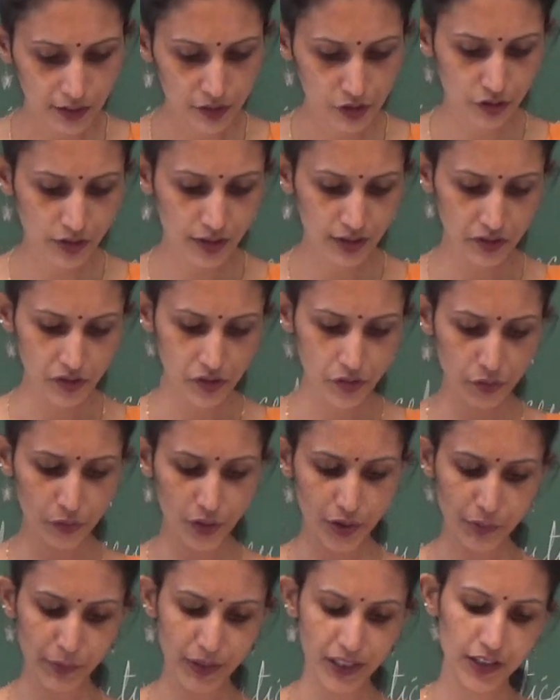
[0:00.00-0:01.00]
So this is
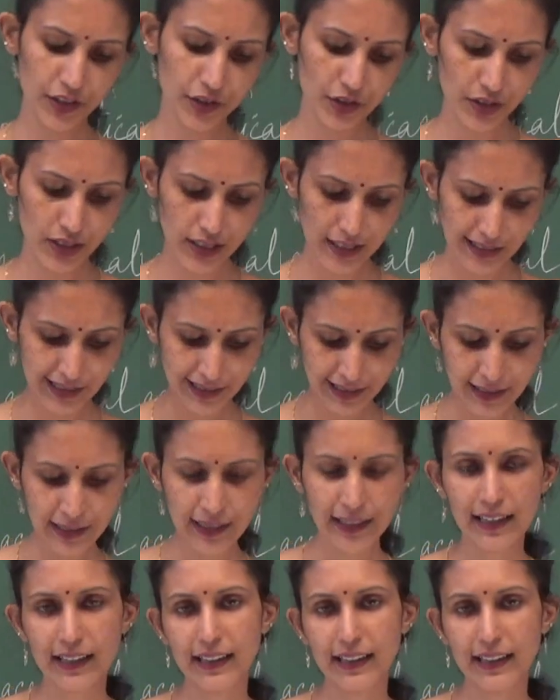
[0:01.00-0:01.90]
what we had to deal in